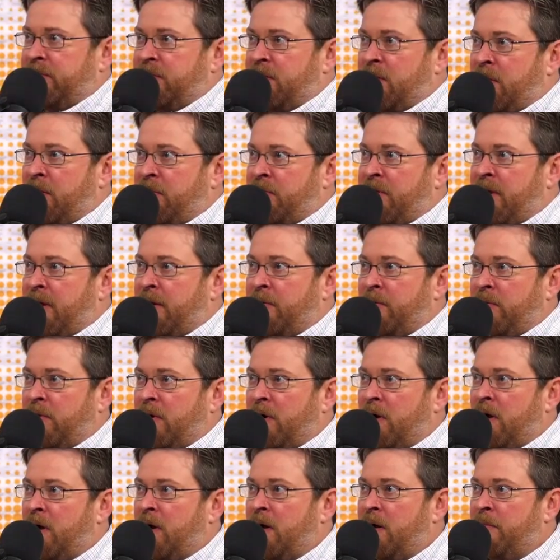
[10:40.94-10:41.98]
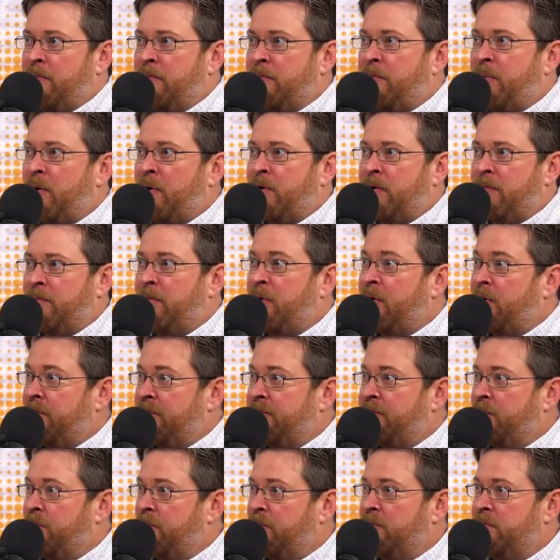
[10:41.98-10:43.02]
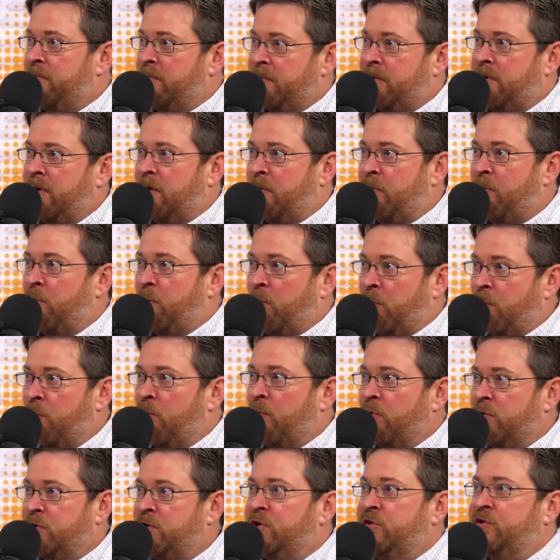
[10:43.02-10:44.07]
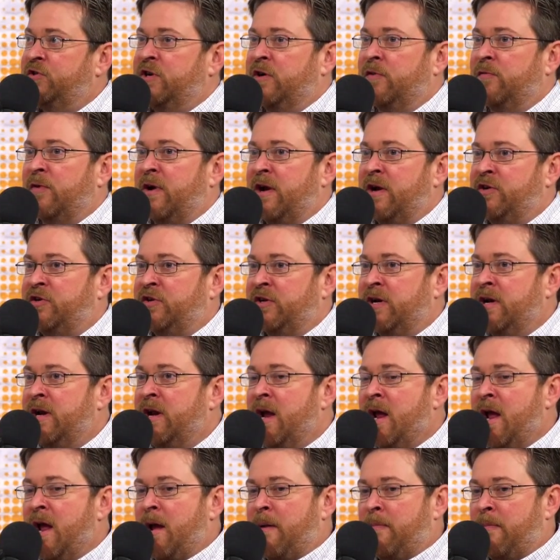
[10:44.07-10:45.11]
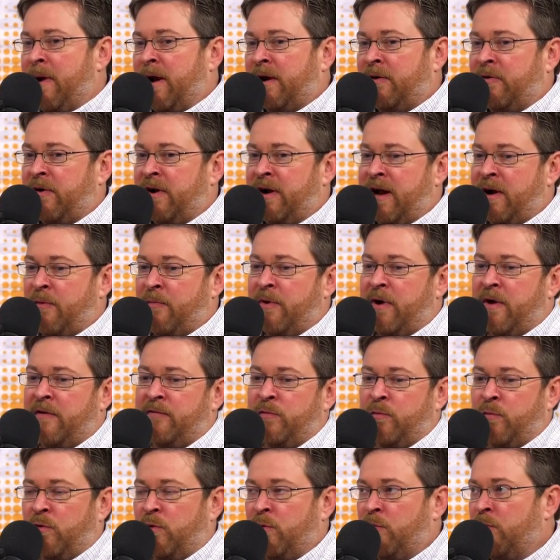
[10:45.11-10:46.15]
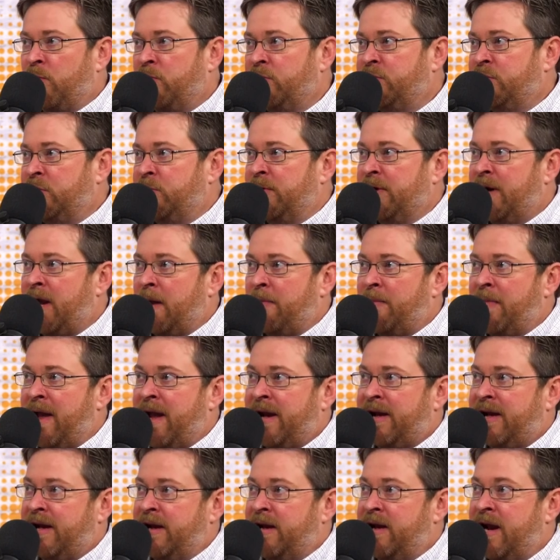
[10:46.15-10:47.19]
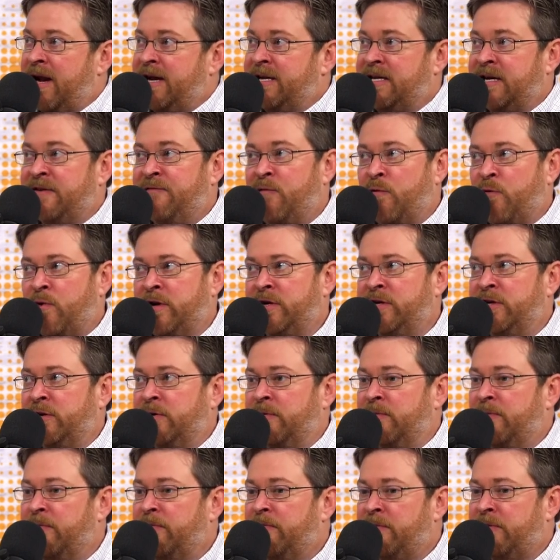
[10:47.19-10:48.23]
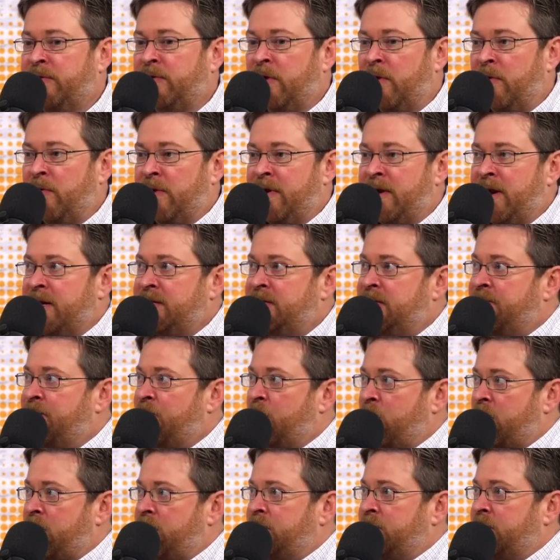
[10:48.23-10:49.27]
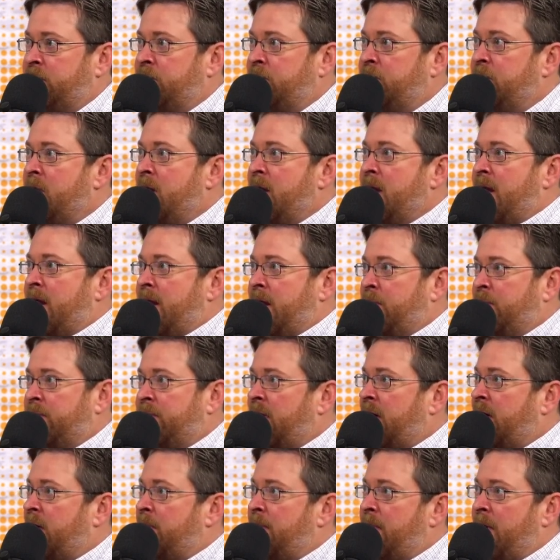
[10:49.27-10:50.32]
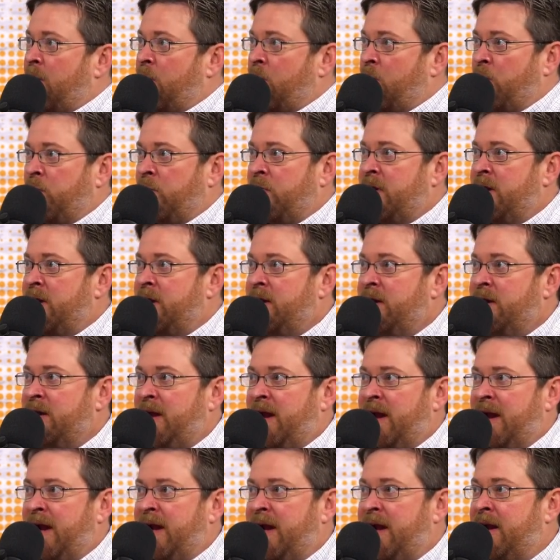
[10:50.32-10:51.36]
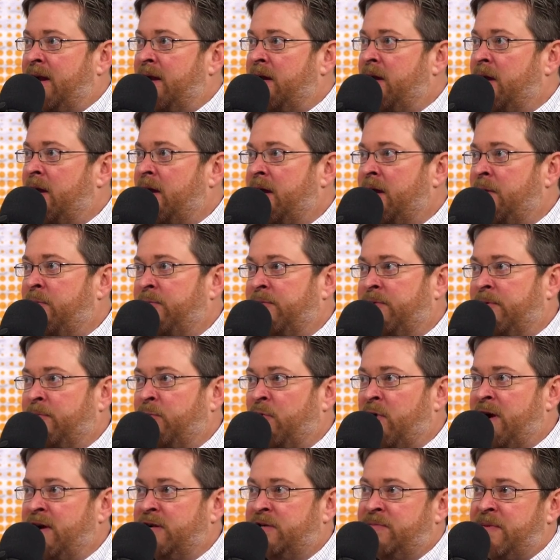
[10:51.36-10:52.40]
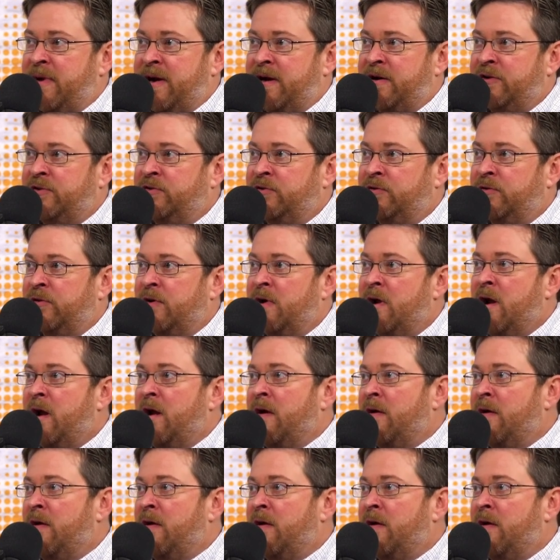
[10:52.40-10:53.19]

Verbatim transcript: you know, they were part of the, you know, the World War II generation. My granddad went off to World War II and got back in 1942. So in 1942, he was hired by Orkin, and he was a branch manager